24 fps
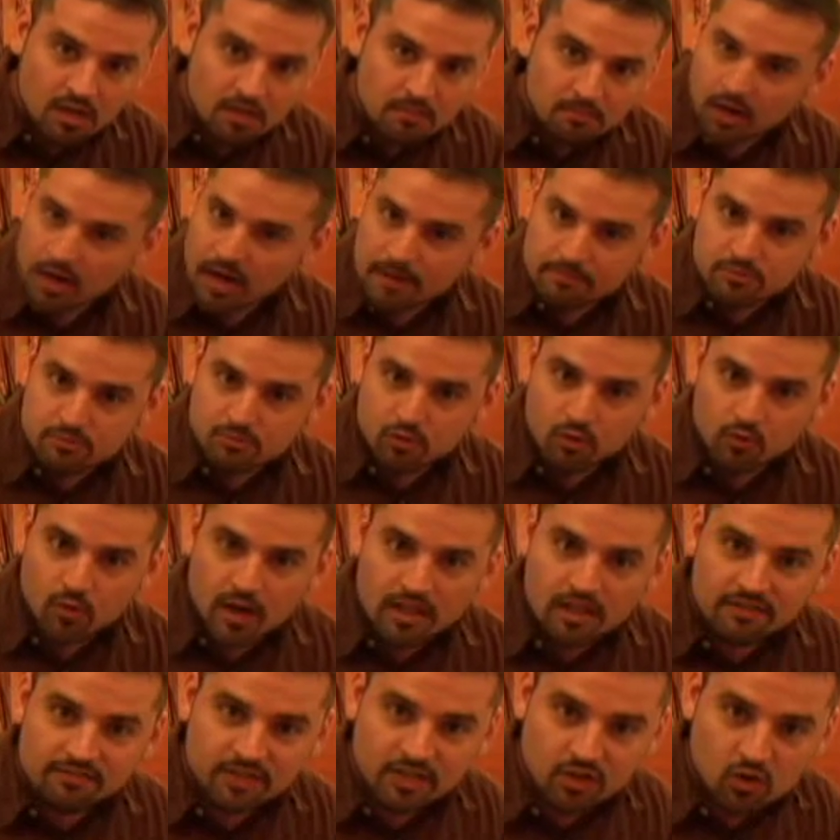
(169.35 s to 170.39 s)
Perhaps a more
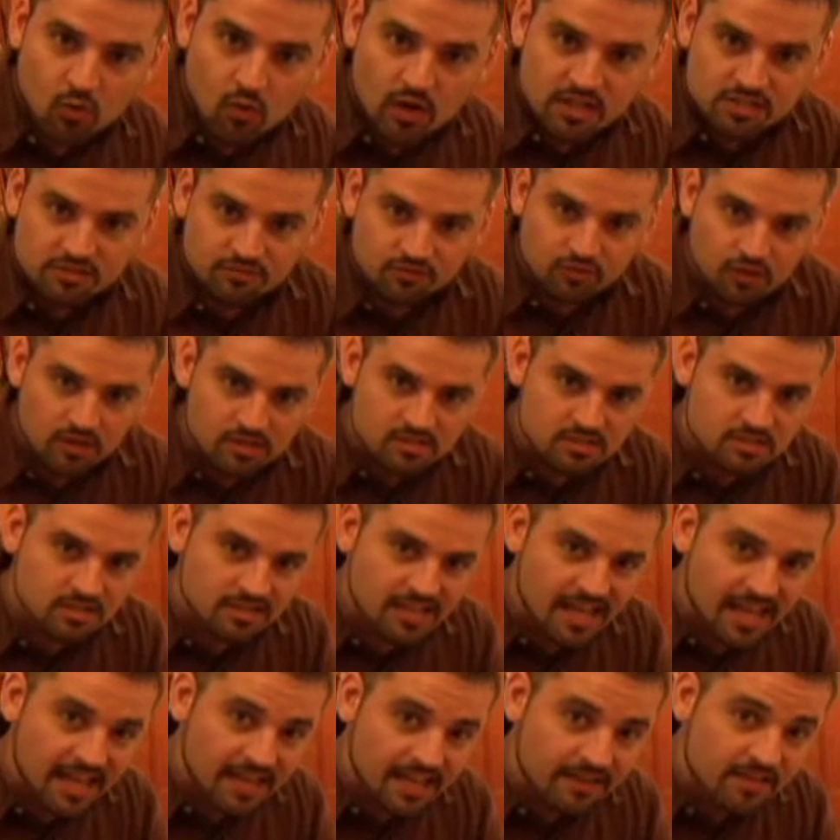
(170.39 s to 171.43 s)
relevant question for us
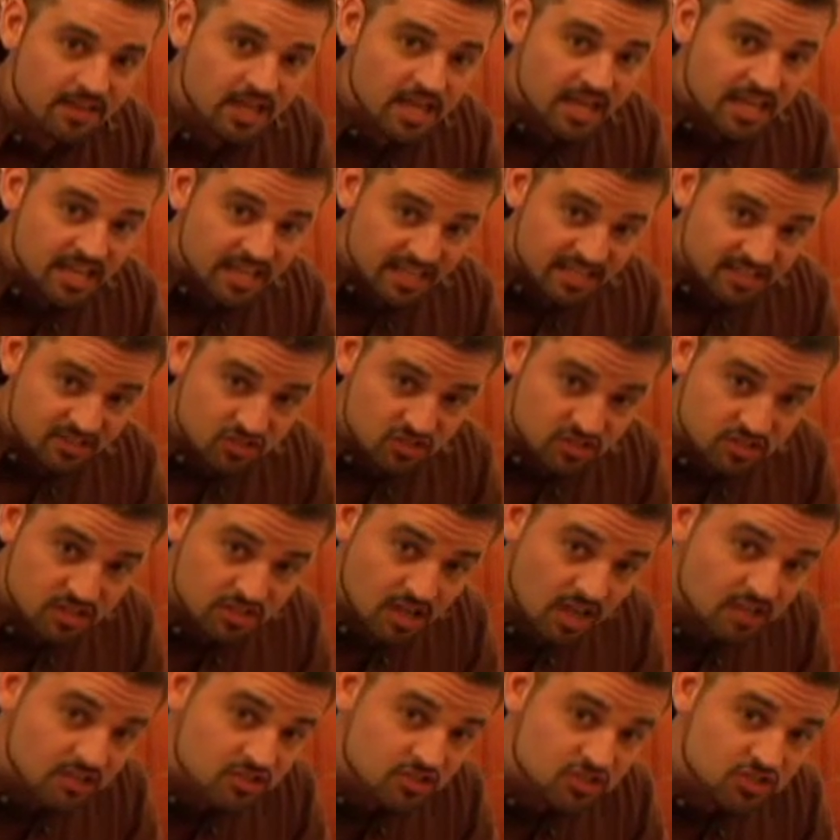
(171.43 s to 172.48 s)
today is,
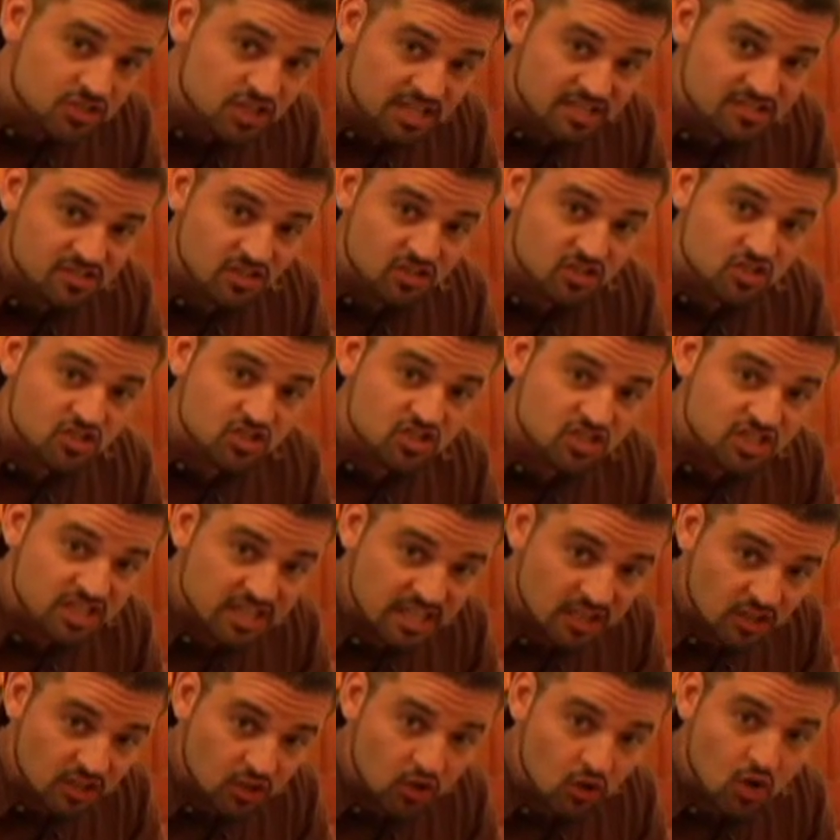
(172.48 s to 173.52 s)
does Jesus
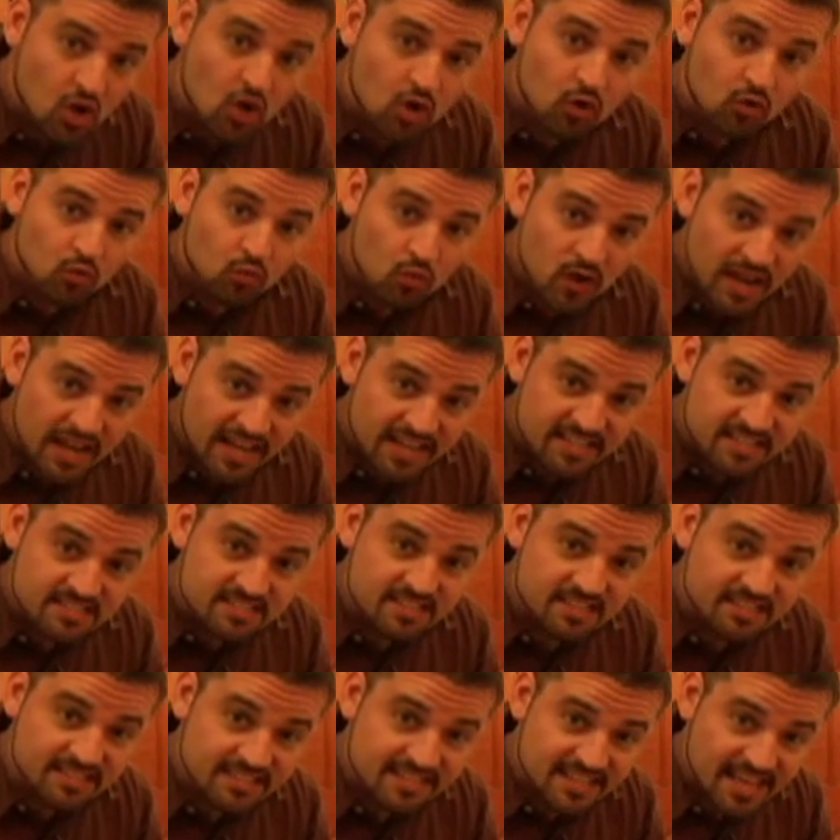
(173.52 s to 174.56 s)
still raise
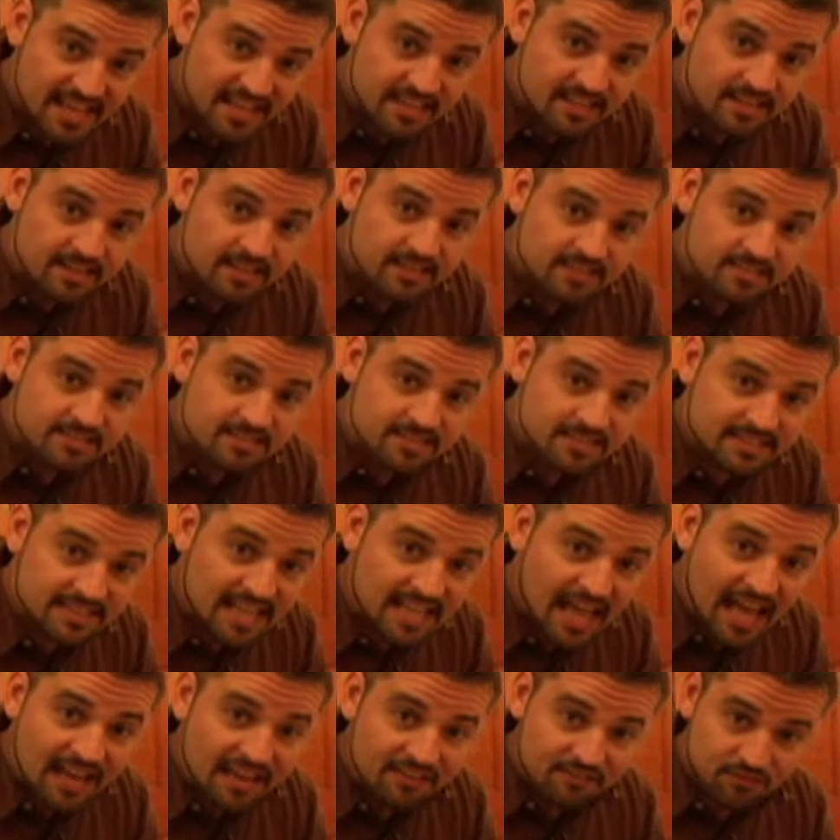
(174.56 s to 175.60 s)
the dead to
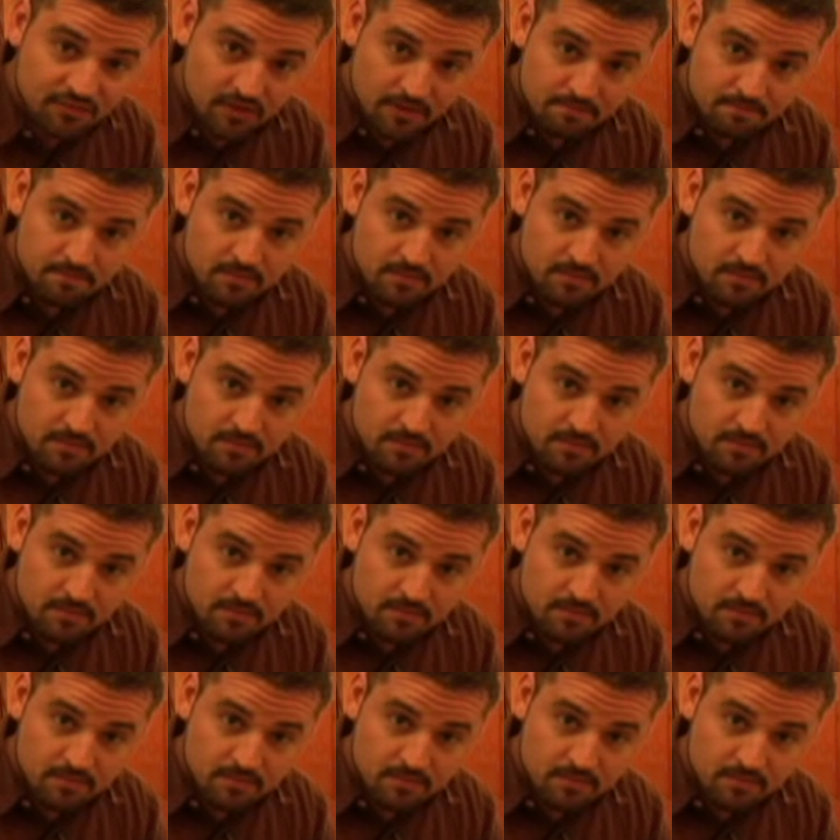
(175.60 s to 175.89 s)
life?